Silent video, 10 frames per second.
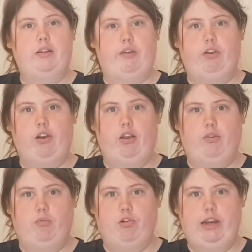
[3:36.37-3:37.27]
So if you do
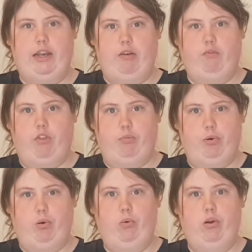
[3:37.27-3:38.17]
some training for the
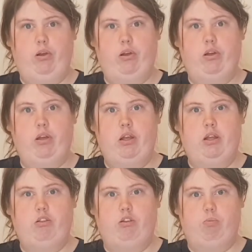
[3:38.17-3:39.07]
ball,
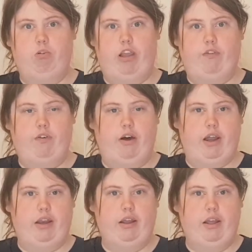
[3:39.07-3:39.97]
you'll probably
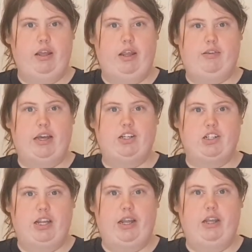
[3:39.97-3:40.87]
find it's
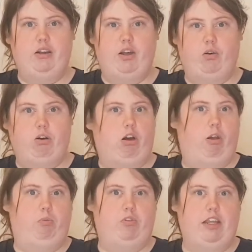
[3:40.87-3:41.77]
actually they'll go
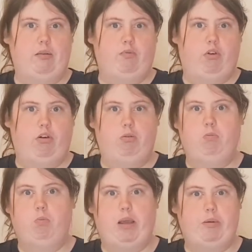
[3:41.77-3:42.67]
home and sleep for
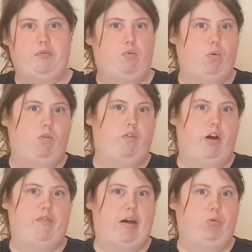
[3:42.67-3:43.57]
maybe 4
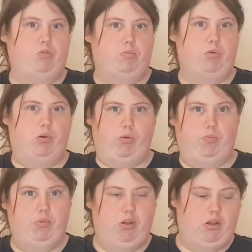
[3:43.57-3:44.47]
or 5 hours or more.
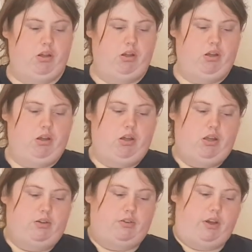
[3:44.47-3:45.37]

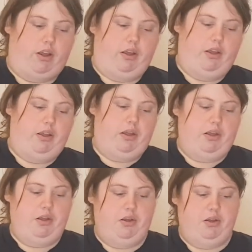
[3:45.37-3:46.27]
So,
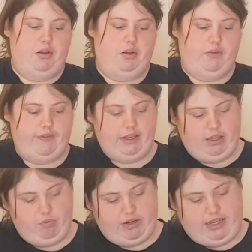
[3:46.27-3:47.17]
thank
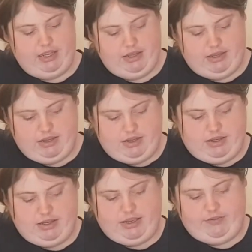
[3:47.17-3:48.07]
you, Woody.
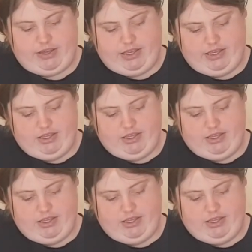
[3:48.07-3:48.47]
Give it.